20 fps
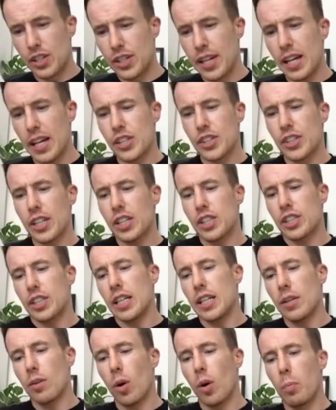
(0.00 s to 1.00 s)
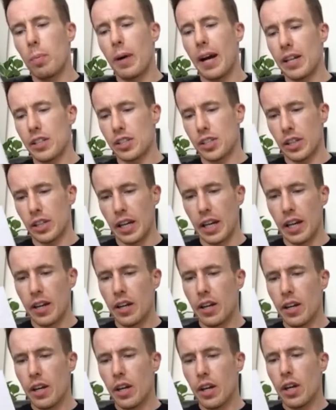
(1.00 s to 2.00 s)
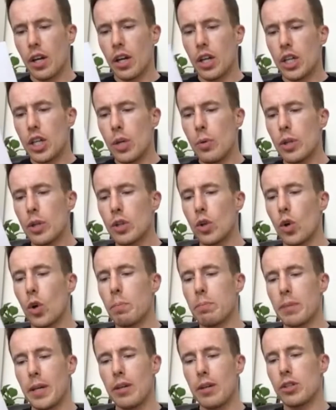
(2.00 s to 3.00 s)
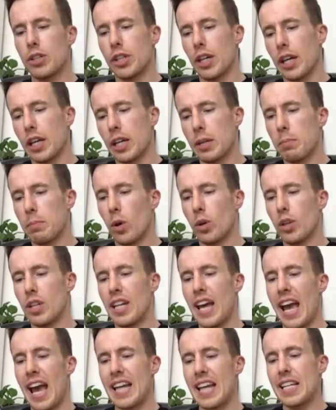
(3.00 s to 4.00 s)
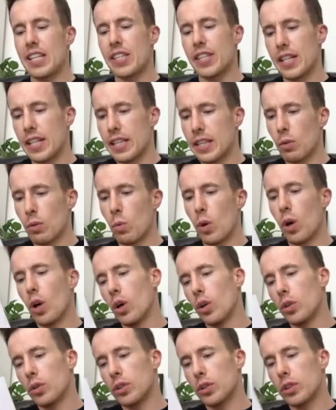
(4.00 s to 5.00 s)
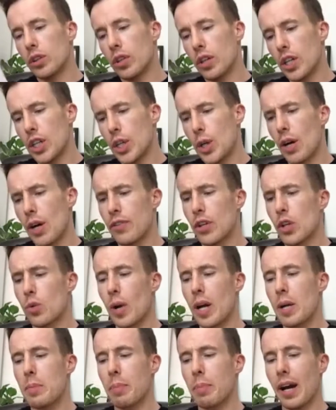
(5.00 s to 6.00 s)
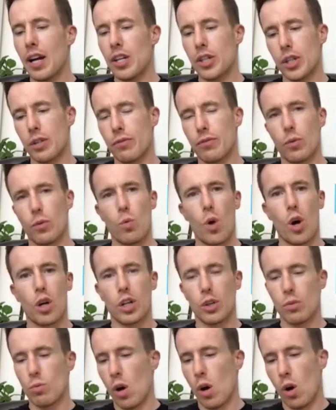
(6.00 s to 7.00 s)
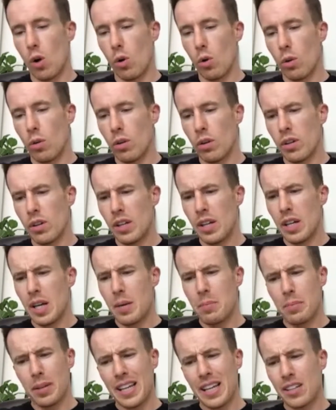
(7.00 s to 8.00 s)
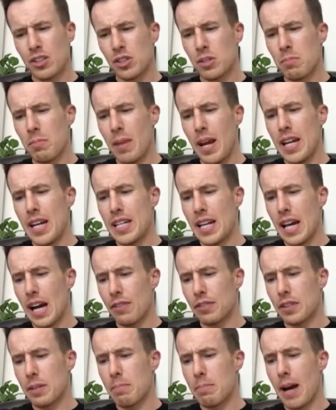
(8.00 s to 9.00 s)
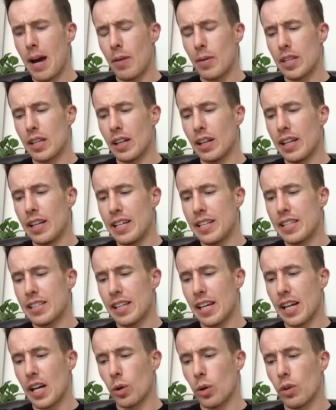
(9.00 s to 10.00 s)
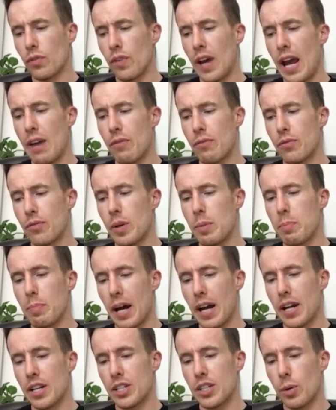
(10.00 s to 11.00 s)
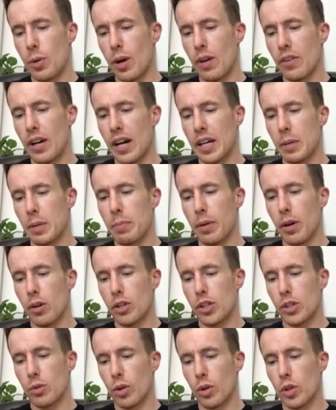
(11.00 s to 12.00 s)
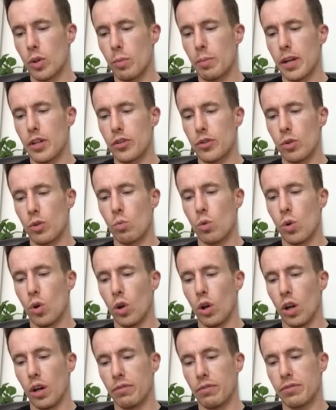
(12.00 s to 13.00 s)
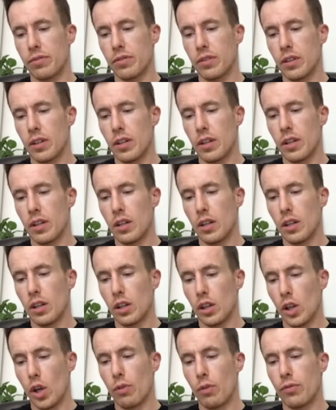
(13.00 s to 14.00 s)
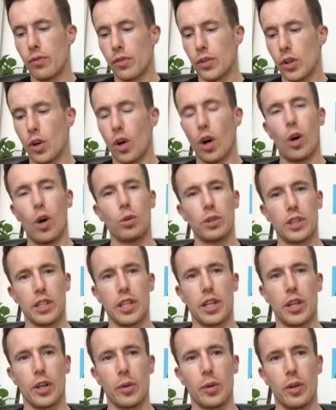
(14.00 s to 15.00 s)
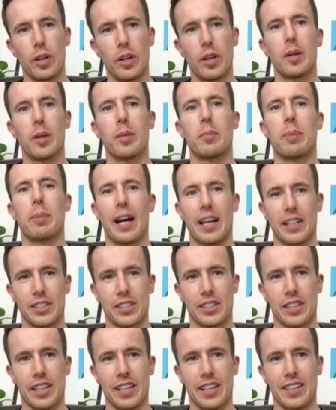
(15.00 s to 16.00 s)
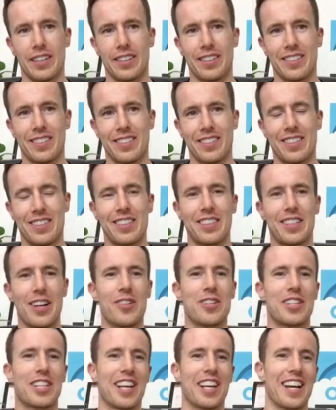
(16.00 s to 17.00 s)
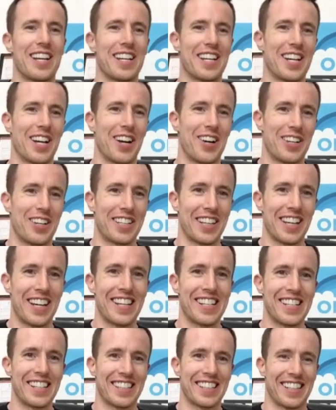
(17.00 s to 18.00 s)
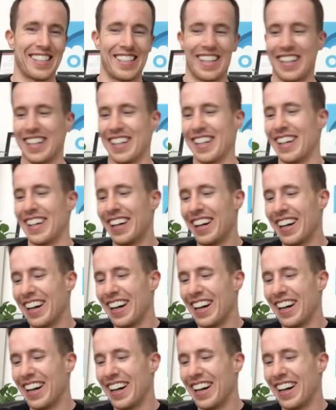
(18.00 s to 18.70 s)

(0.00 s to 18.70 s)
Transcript: Dear 16-year-old Patsy, you adore music more than anything in the world. You have a great passion for rock and roll. But that doesn't mean you have to marry the lead singer of every band you ever had a poster on your bedroom wall of. Love, your older you, Patsy. Don't take cocaine, says Anna.